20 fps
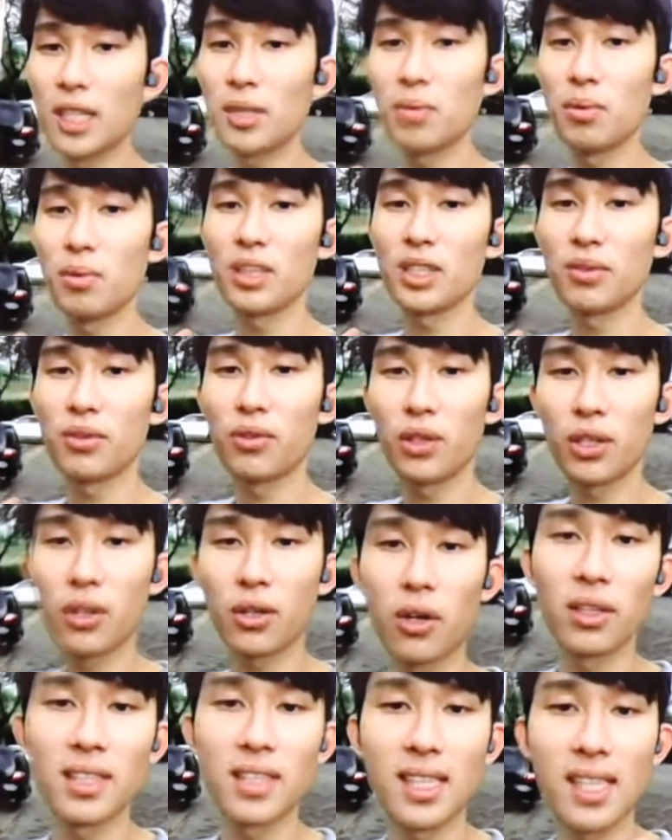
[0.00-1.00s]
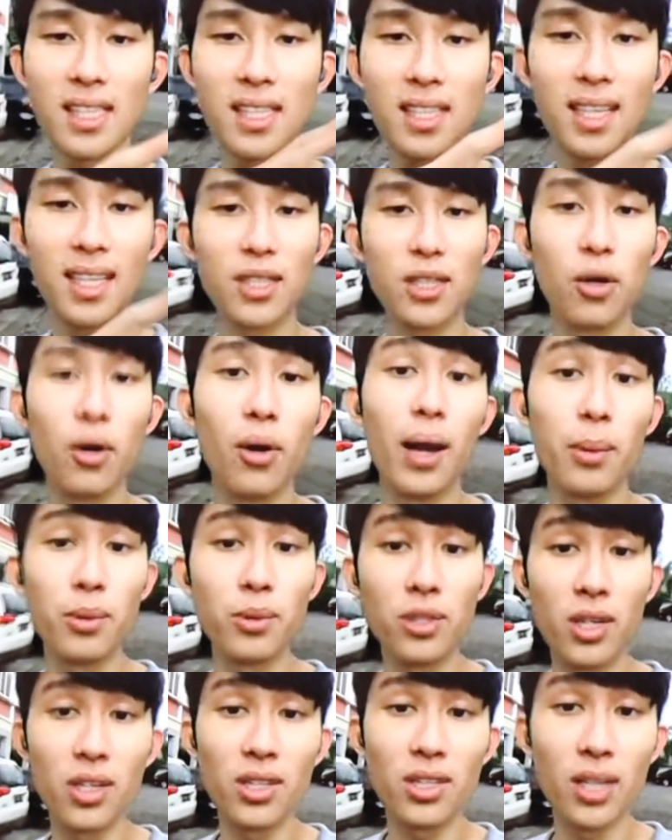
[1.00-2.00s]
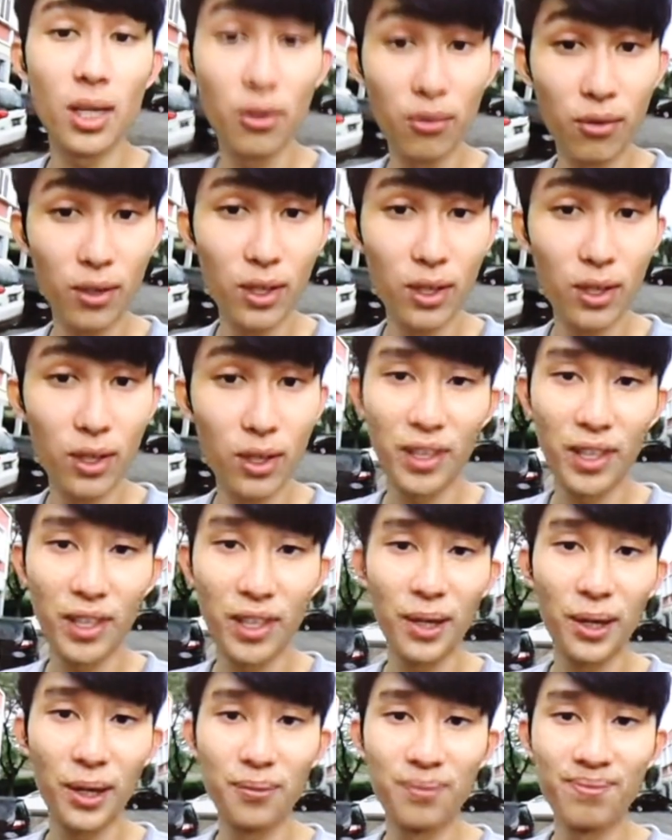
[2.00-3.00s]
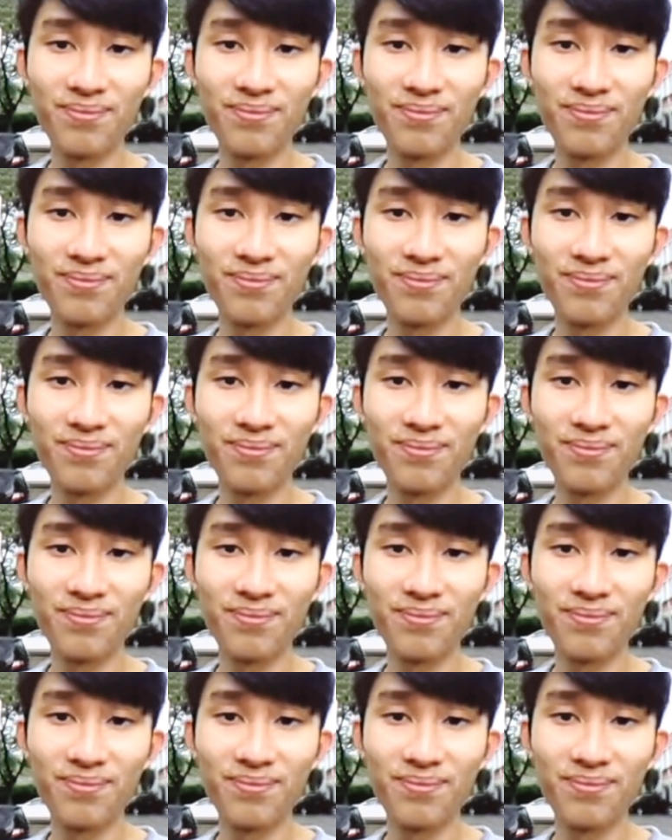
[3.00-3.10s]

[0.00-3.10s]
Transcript: So that's pretty much it for the call test. Let's go upstairs and finish the video.